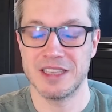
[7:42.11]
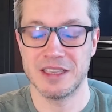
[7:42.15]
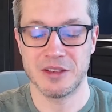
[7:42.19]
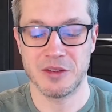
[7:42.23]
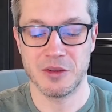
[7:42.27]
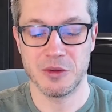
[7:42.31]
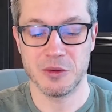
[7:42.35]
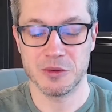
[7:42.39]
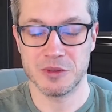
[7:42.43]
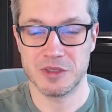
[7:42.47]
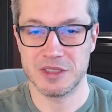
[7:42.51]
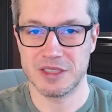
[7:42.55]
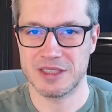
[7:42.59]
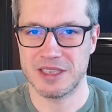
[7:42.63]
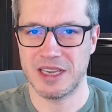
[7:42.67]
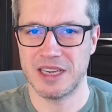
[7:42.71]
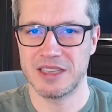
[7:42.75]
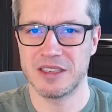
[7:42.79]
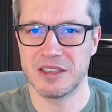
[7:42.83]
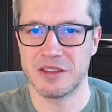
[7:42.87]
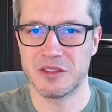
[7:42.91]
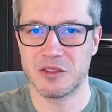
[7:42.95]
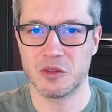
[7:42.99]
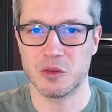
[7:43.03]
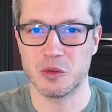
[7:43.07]
that you
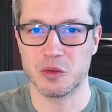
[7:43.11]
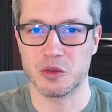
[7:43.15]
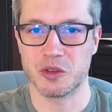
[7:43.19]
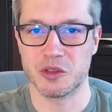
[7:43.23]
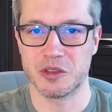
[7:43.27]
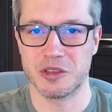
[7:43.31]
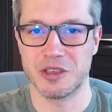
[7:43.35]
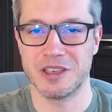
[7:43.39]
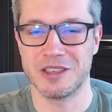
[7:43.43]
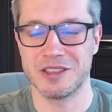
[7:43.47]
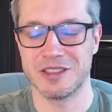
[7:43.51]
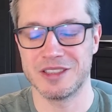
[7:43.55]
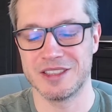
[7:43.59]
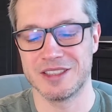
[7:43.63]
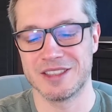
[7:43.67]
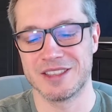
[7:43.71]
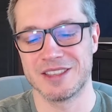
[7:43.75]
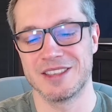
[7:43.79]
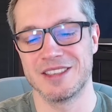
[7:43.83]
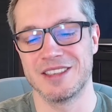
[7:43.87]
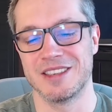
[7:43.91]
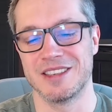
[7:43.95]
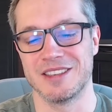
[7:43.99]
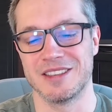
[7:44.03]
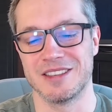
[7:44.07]
decided to share
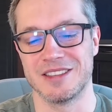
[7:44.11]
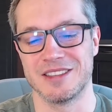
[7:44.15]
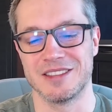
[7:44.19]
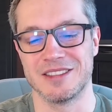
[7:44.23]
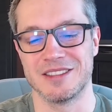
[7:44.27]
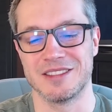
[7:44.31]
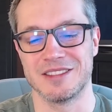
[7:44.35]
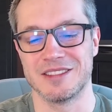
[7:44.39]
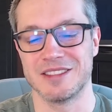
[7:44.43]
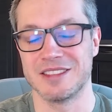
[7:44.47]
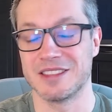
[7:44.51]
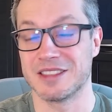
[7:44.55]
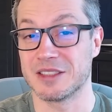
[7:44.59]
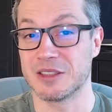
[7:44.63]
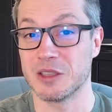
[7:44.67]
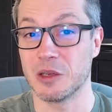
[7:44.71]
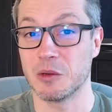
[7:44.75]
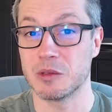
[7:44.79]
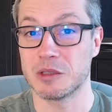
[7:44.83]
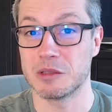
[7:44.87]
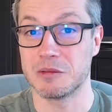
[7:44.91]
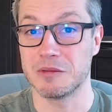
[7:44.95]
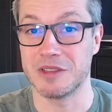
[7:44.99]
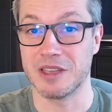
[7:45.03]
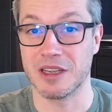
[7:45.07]
these
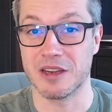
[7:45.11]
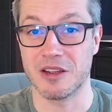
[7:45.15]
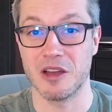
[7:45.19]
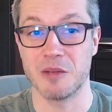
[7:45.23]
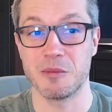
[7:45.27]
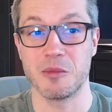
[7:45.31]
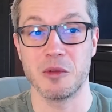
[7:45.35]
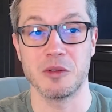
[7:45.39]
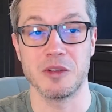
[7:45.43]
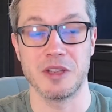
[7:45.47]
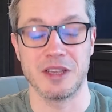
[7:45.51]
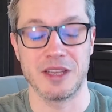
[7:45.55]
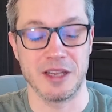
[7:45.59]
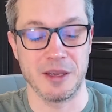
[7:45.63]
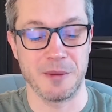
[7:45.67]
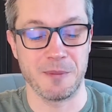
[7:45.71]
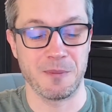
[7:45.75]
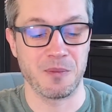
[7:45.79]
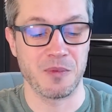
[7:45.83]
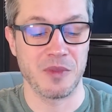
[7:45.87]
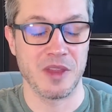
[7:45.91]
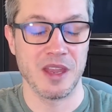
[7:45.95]
notes with the community.